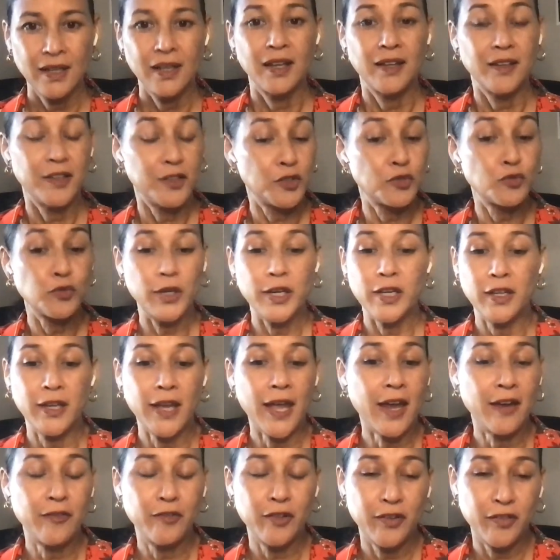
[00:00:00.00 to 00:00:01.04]
It's really
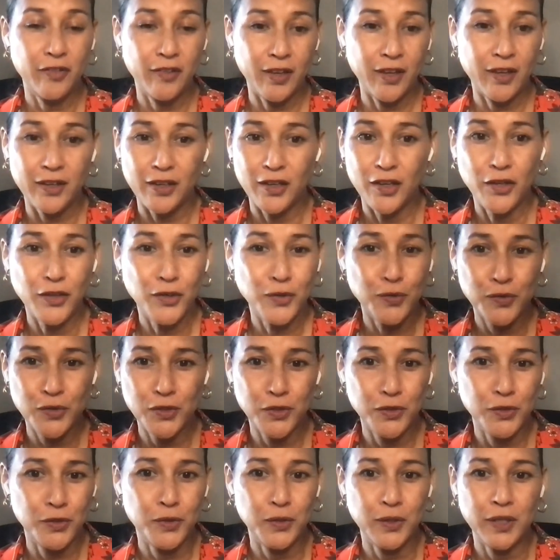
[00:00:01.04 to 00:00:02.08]
everything you
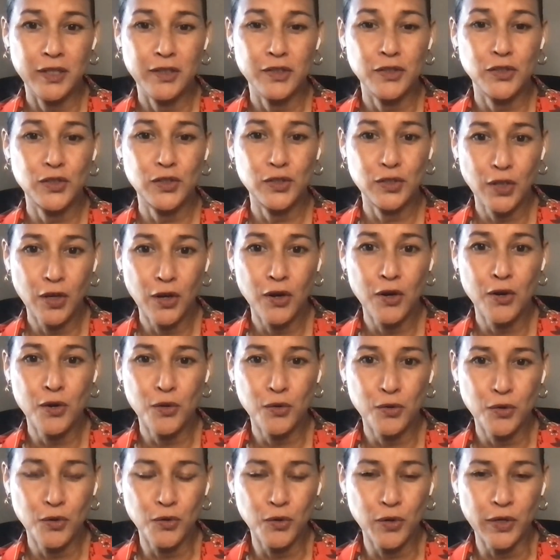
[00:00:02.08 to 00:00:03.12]
do is
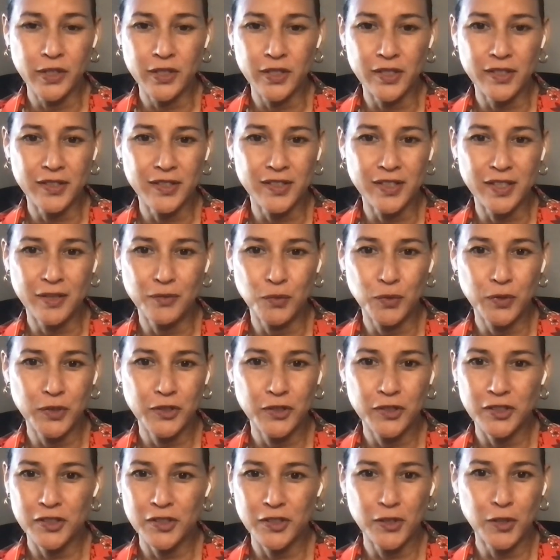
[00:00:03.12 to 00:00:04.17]
so gorgeous, and we're
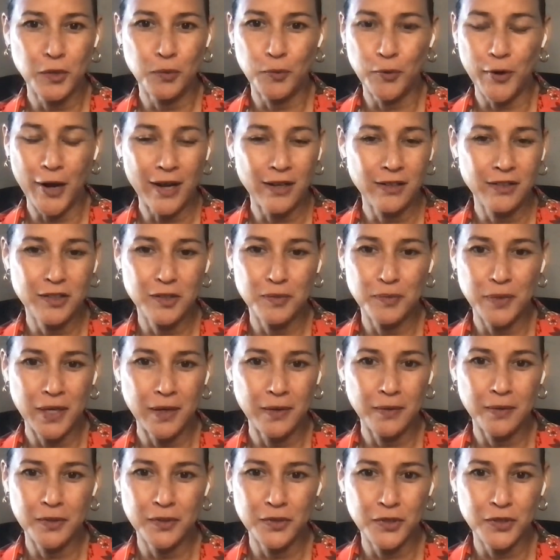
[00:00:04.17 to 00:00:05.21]
just so proud to be
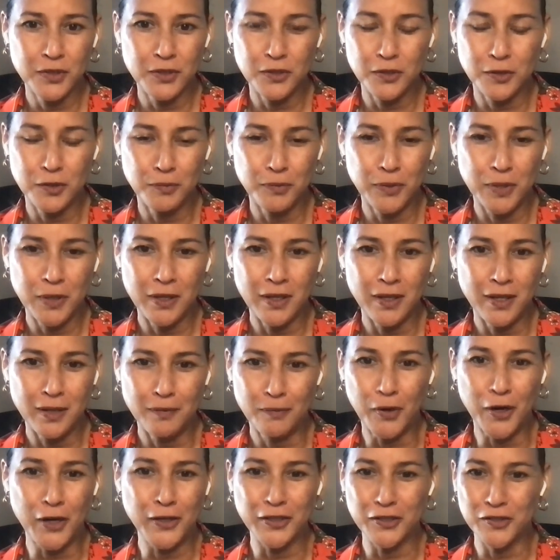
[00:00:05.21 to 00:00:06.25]
able to be in
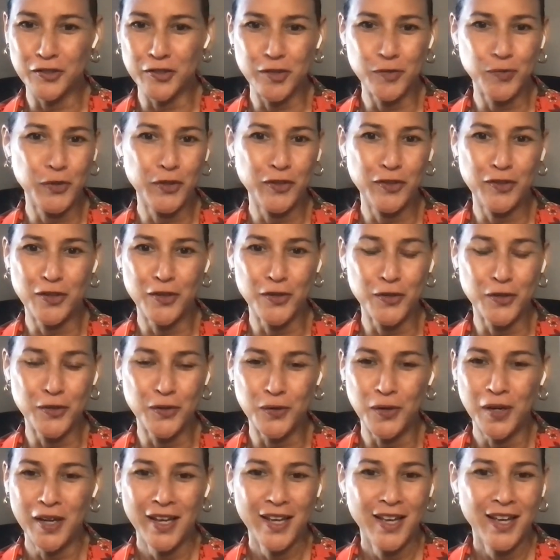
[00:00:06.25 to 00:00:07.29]
partnership with
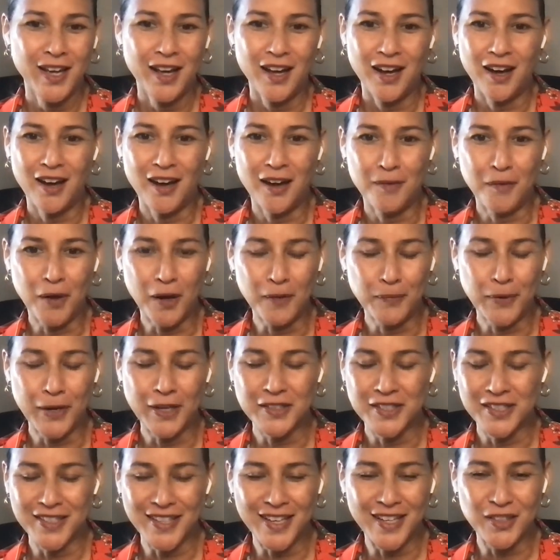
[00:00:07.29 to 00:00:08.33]
you on
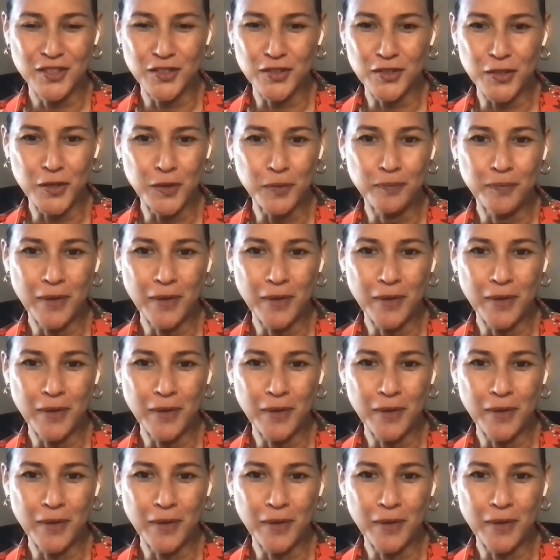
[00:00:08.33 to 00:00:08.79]
Project Antelope.